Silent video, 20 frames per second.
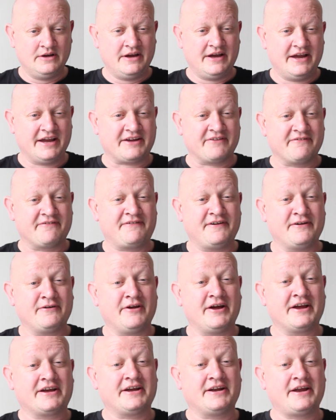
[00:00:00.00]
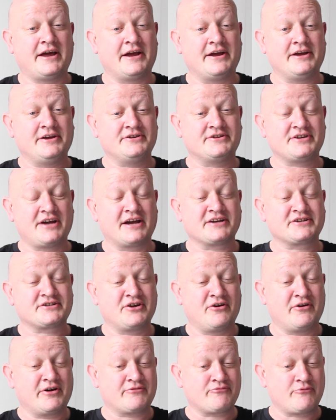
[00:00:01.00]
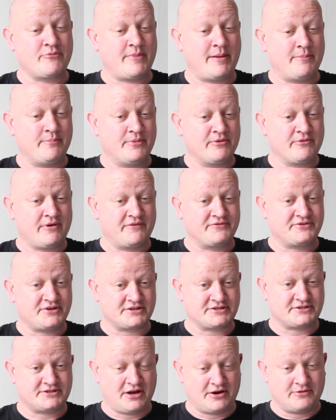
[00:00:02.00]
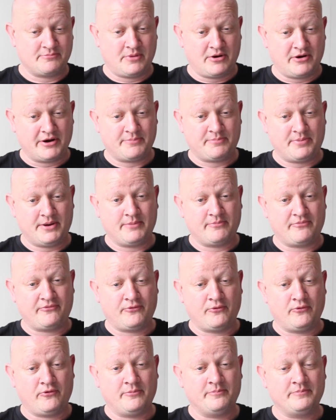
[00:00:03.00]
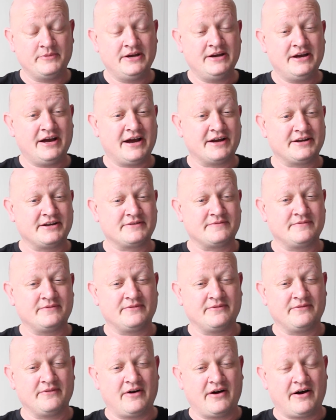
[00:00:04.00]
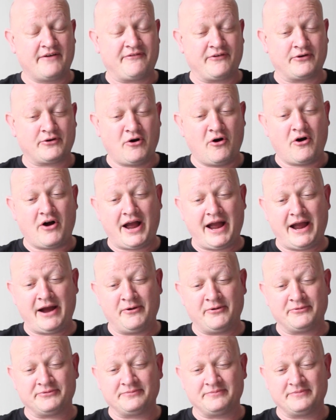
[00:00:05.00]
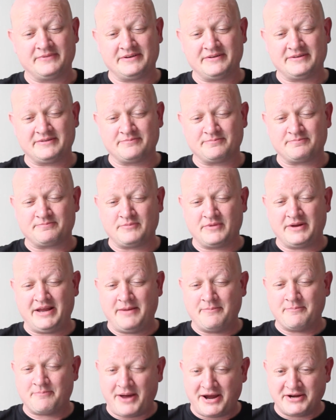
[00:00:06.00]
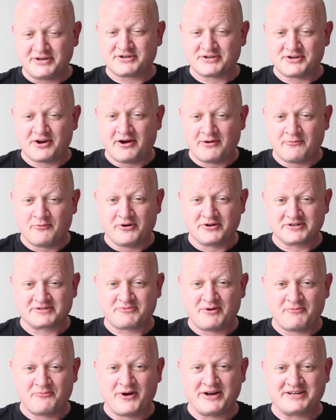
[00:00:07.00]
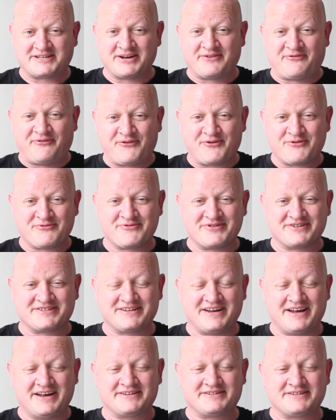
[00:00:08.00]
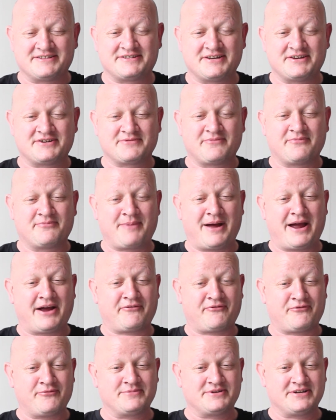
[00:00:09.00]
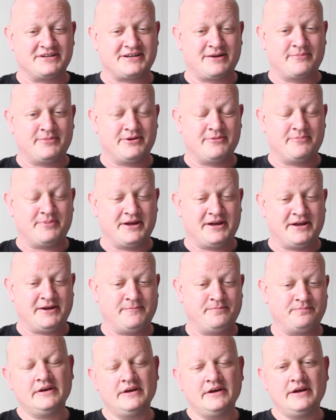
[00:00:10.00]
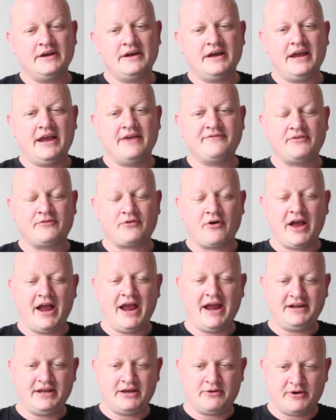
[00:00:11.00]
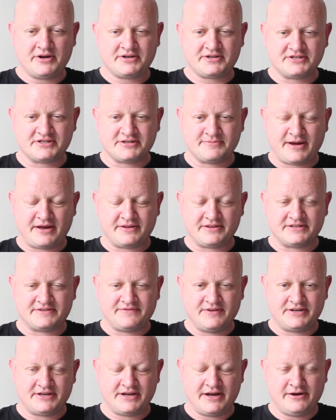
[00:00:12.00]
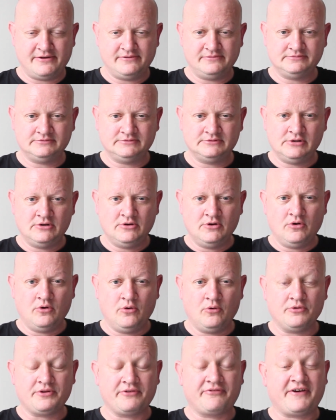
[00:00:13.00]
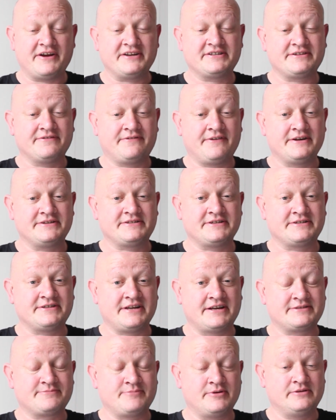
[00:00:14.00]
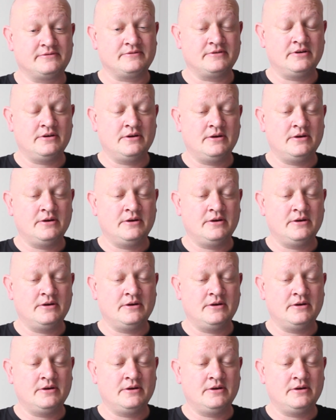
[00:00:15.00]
It can feel like an age. Actually, I can remember I've just done my PIP form and I forgot how impatient I was when waiting for a decision back from DWP. If you've got any questions about this video or the face-to-face assessment,